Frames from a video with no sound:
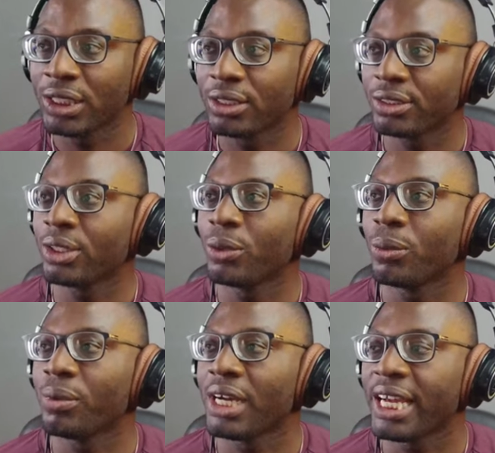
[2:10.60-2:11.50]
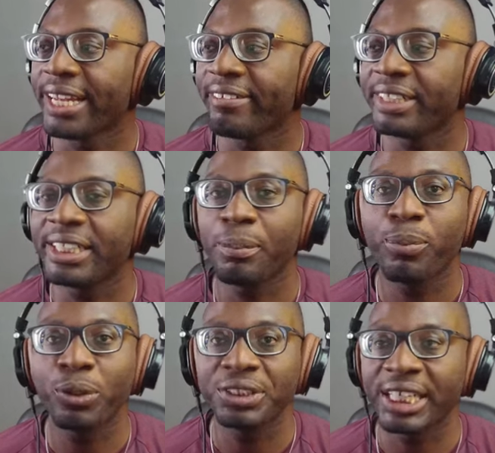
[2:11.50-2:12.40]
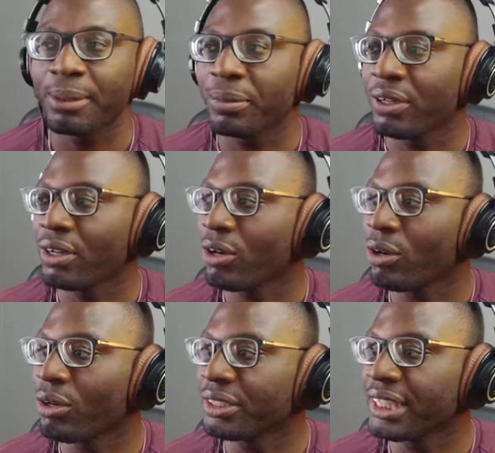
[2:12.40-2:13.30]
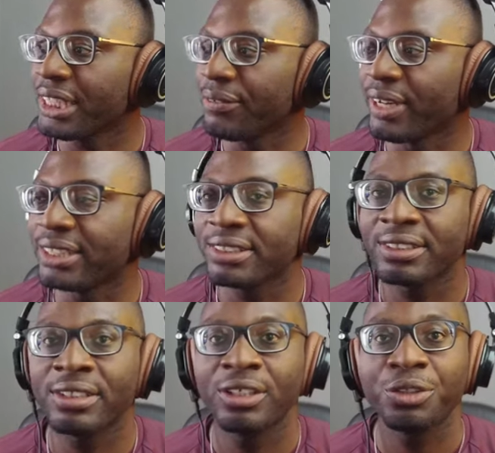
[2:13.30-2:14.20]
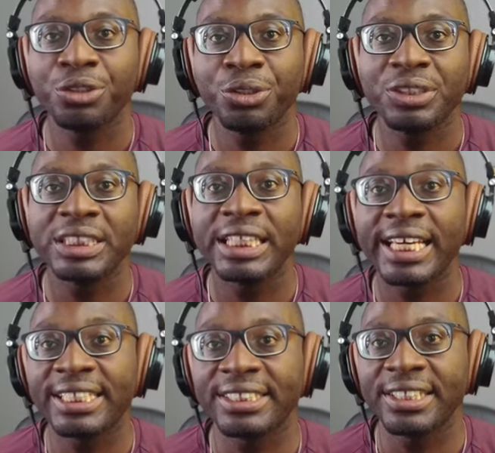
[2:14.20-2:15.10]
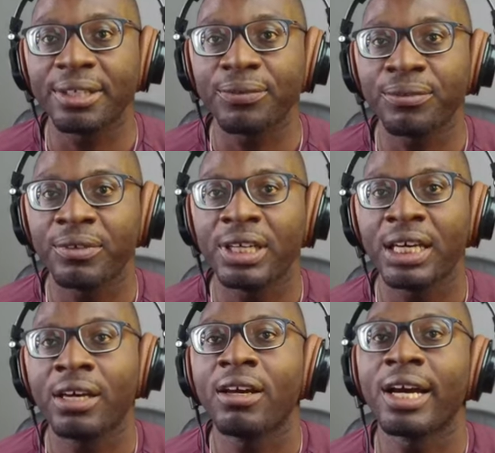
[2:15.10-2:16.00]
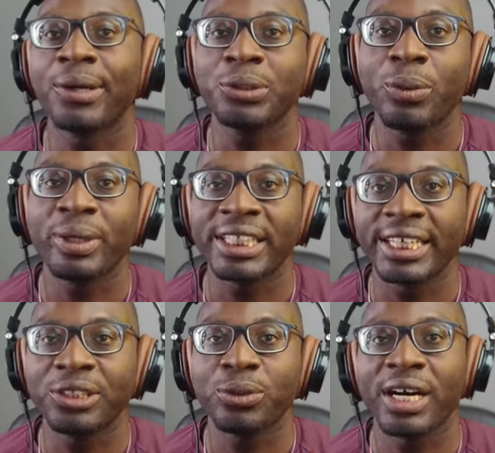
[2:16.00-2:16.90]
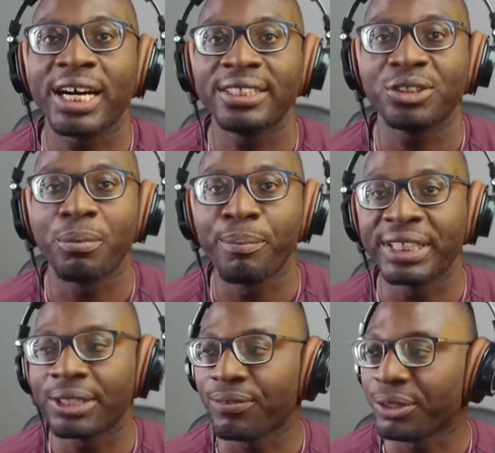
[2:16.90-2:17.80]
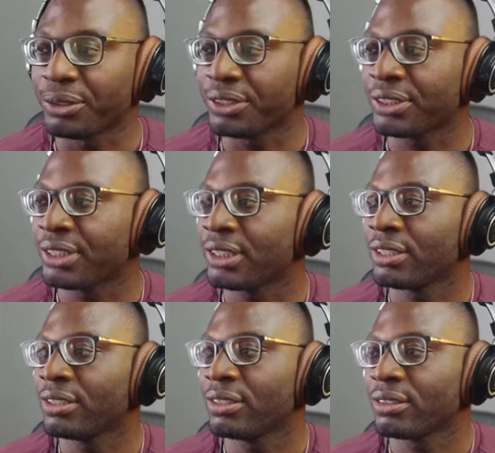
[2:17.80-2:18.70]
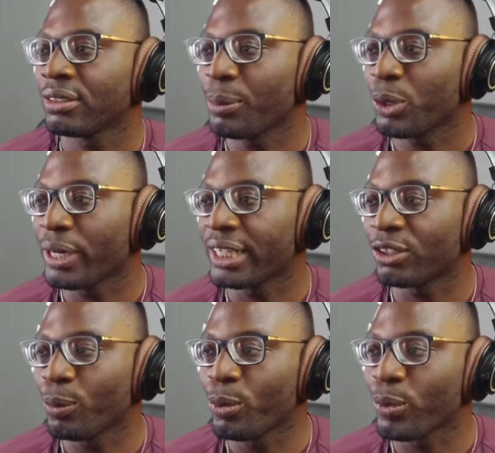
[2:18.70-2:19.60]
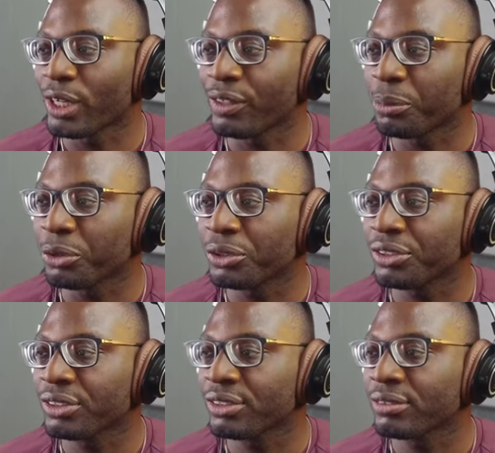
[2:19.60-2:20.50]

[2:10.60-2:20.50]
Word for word: So I created a post type called event using A C F. I also went ahead to add some meta fields. So let me go ahead and open one of the posts.